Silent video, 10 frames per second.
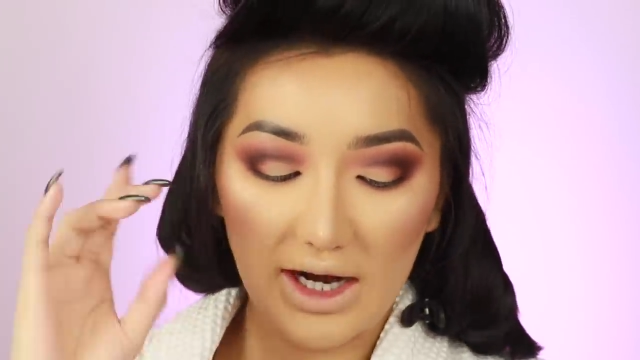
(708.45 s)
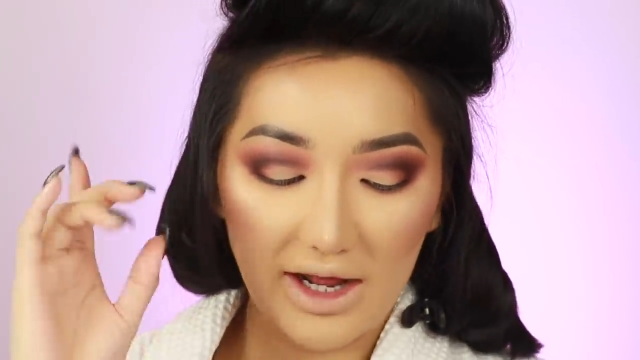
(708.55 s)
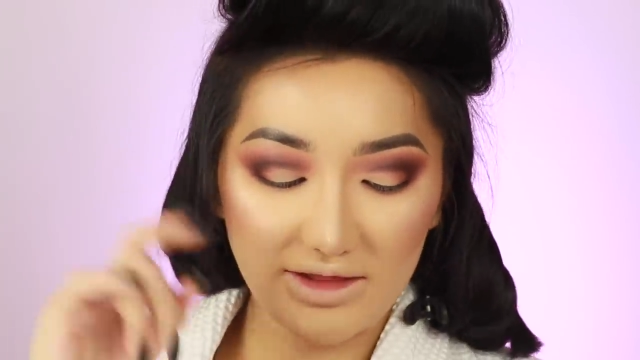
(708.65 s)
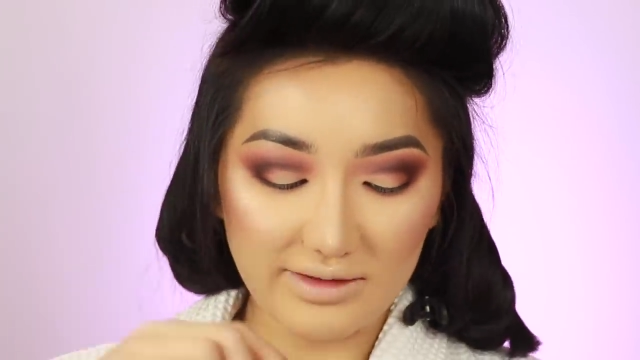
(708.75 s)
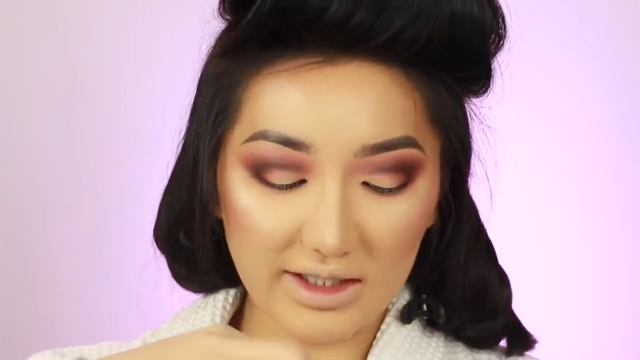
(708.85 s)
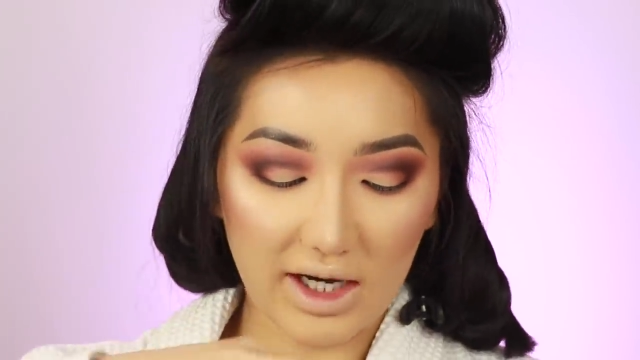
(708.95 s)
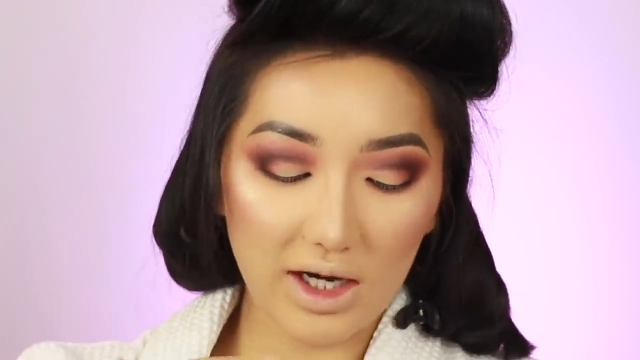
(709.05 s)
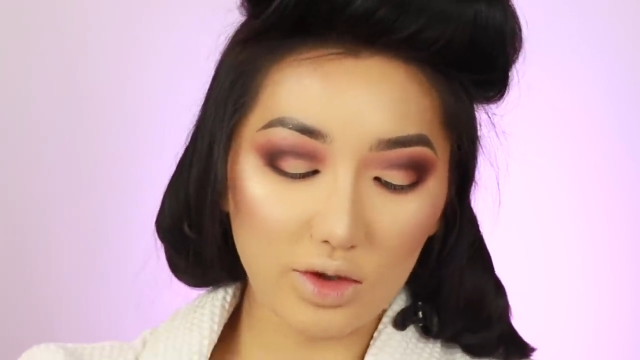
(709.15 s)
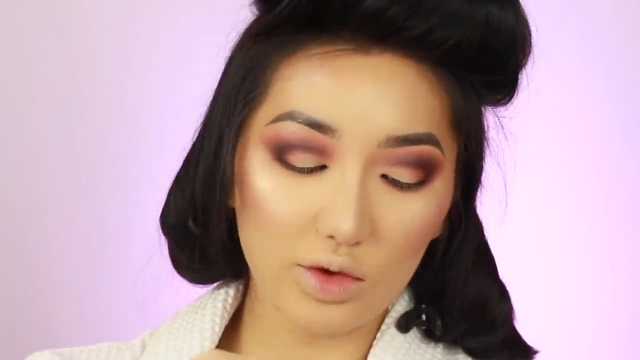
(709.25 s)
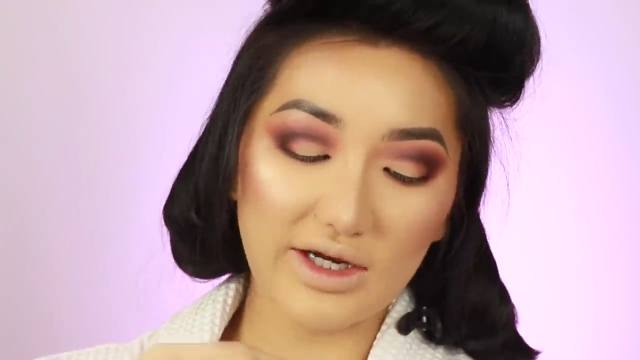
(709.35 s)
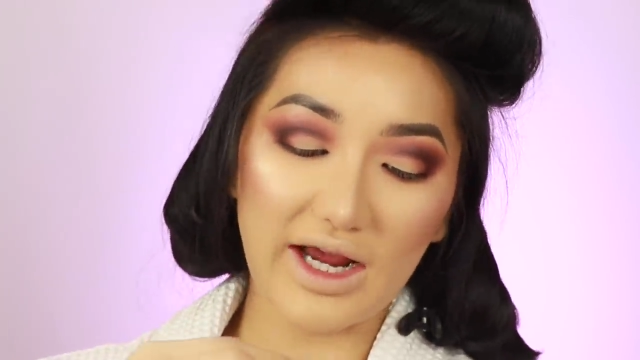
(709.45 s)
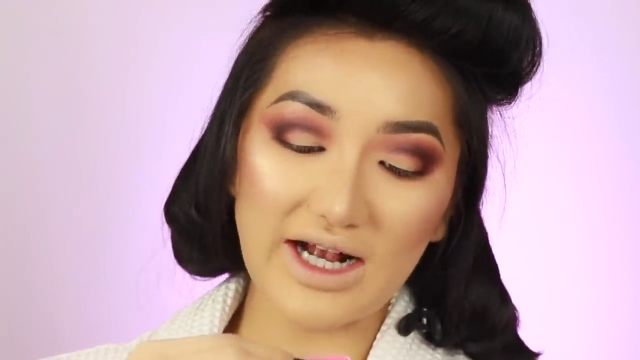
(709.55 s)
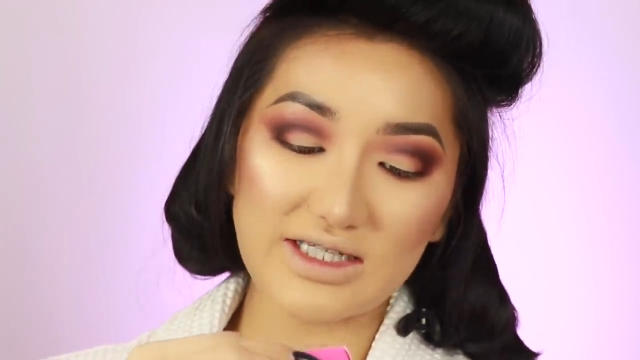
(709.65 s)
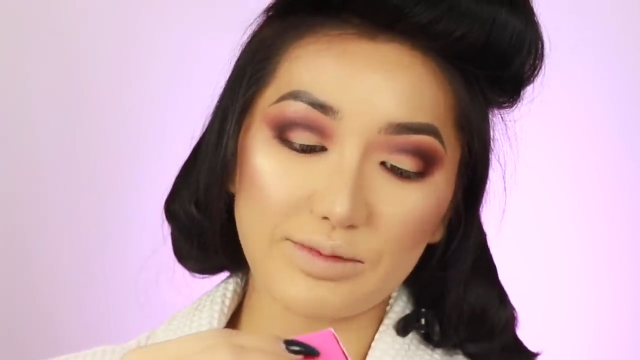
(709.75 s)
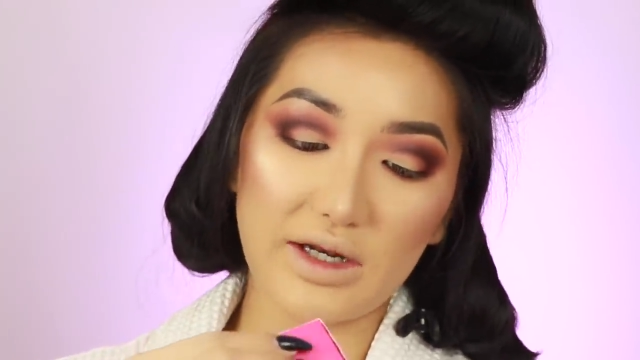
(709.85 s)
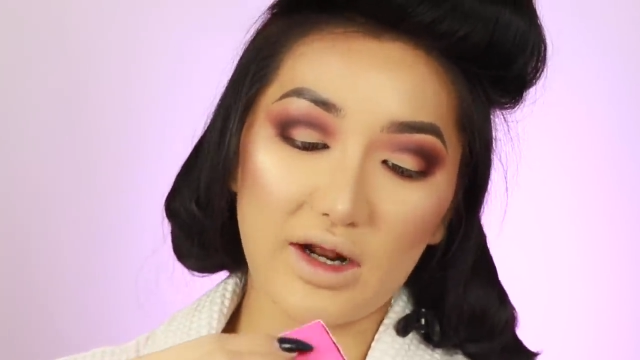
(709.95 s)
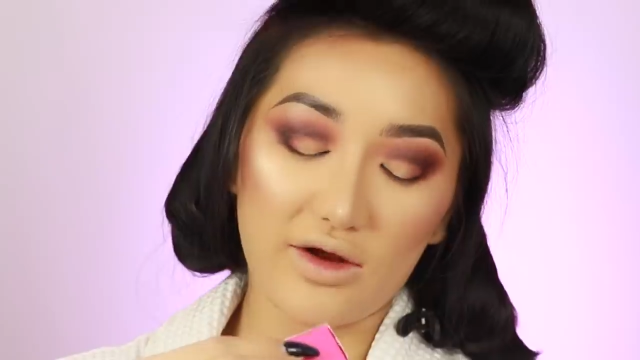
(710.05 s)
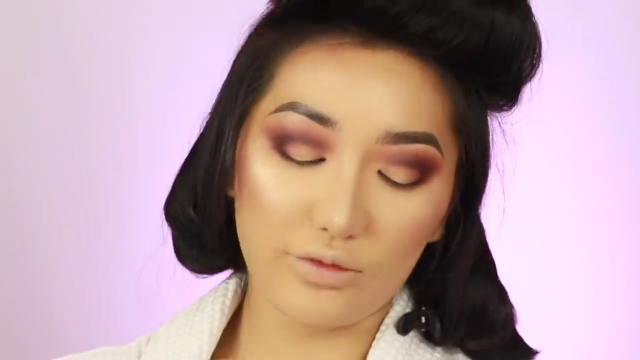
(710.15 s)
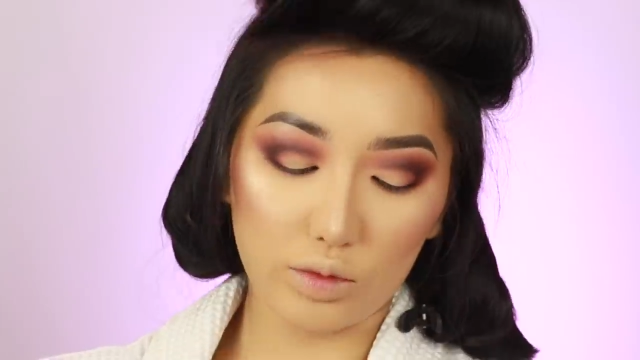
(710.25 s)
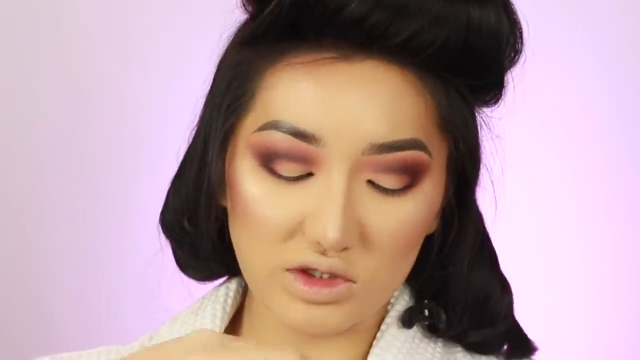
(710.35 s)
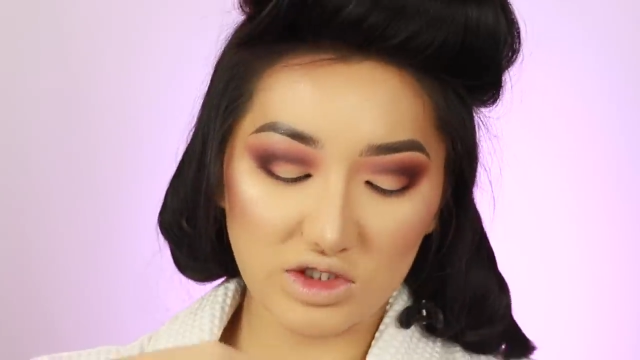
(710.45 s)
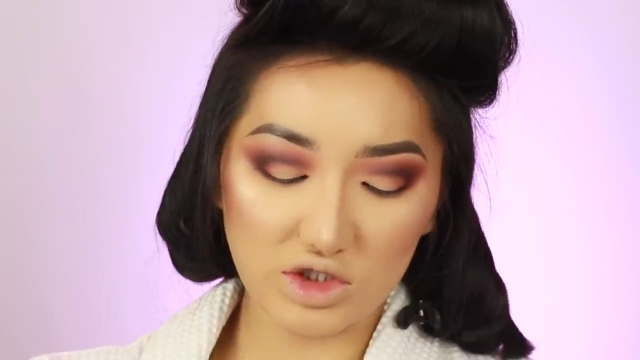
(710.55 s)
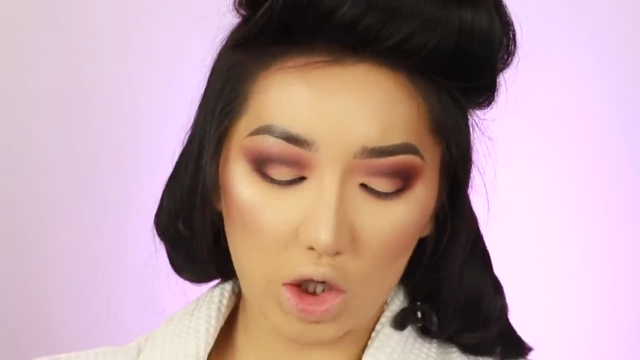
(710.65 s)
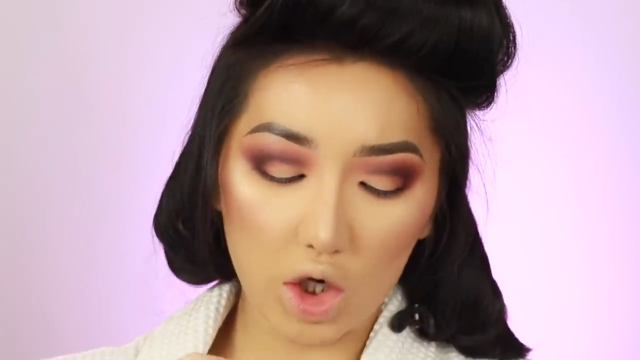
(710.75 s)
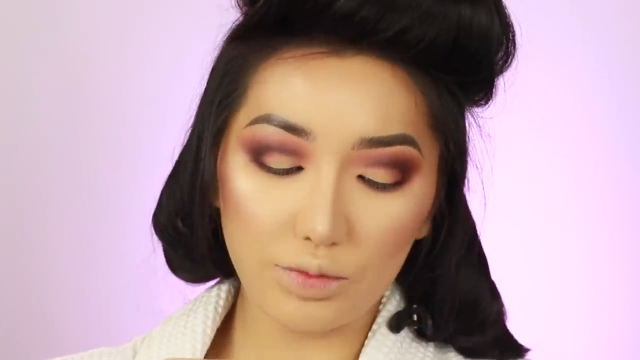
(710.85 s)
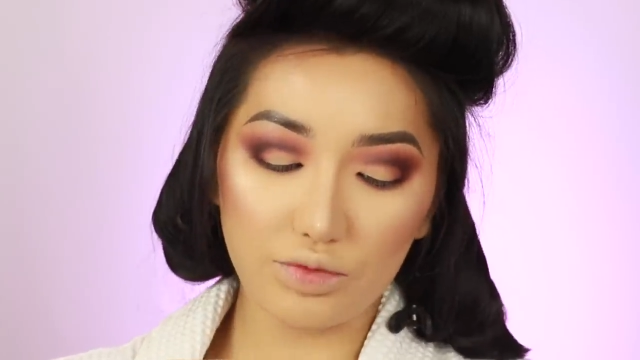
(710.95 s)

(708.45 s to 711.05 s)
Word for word: and there was a colour called Gatsby that I thought was so